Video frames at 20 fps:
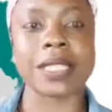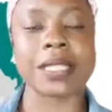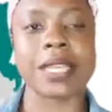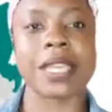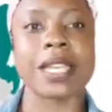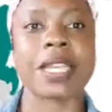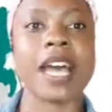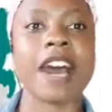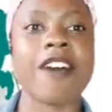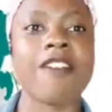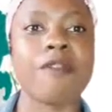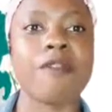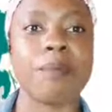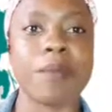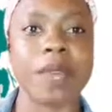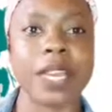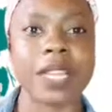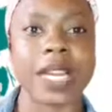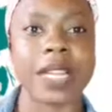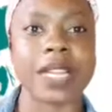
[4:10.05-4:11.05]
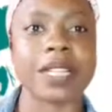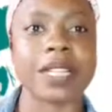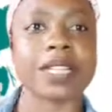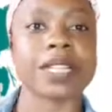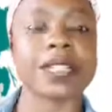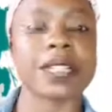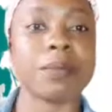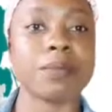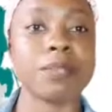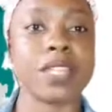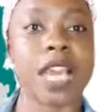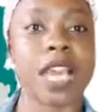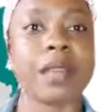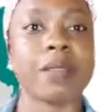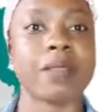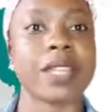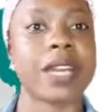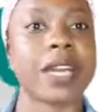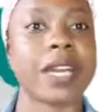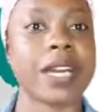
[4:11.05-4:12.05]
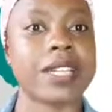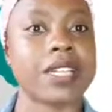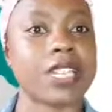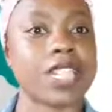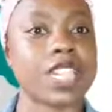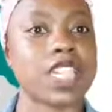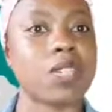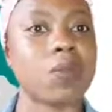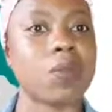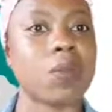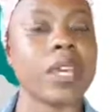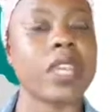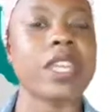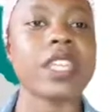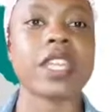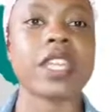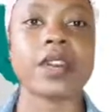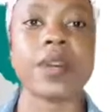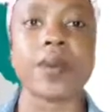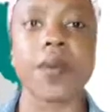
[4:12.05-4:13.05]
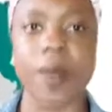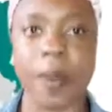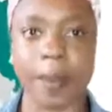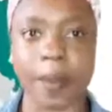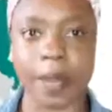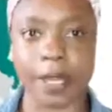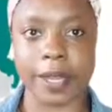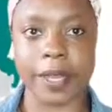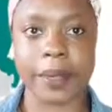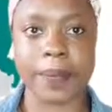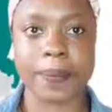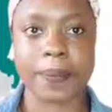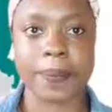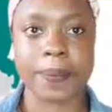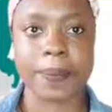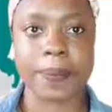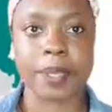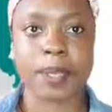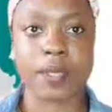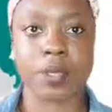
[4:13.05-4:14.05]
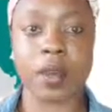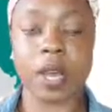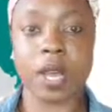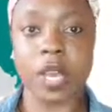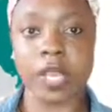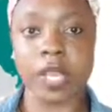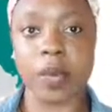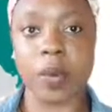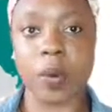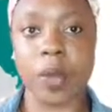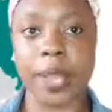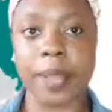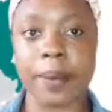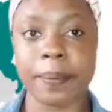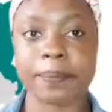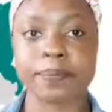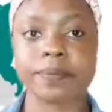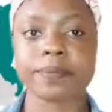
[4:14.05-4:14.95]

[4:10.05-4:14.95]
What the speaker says: They love men, and at the same time, they can deal with women. So anyway,